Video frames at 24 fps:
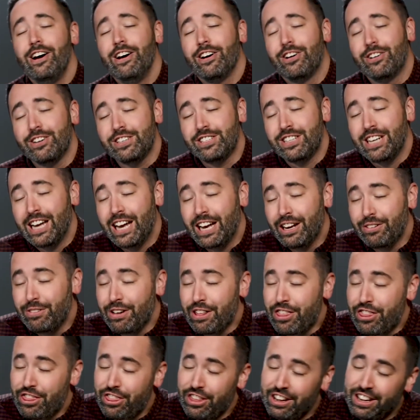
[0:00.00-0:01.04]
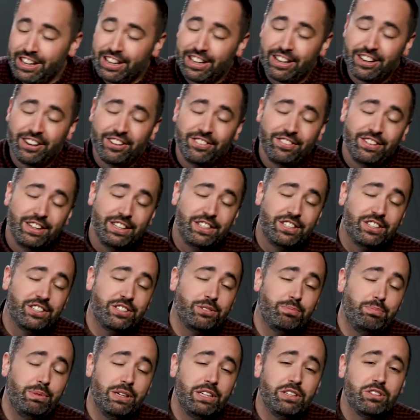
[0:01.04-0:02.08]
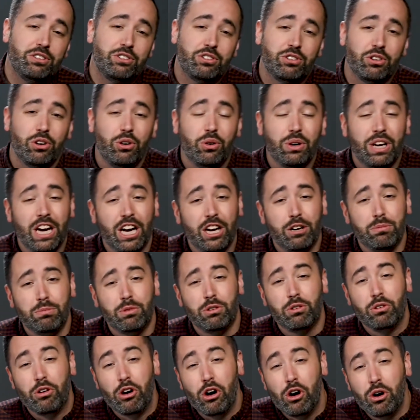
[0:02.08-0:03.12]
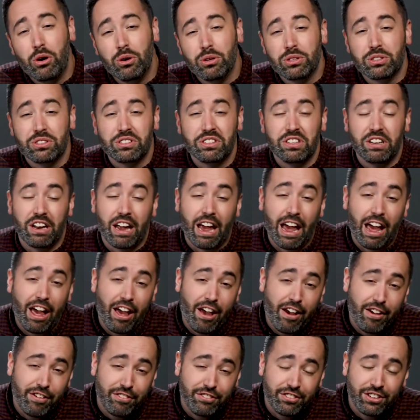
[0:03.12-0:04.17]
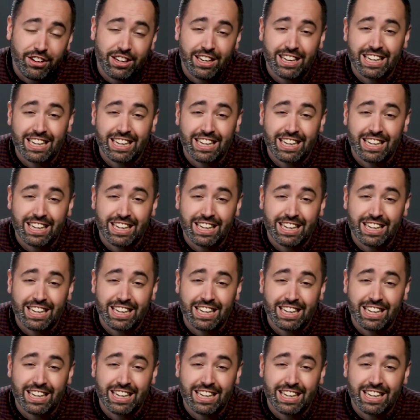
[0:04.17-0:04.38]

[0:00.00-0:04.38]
we think of it just being so kind of morose and heavy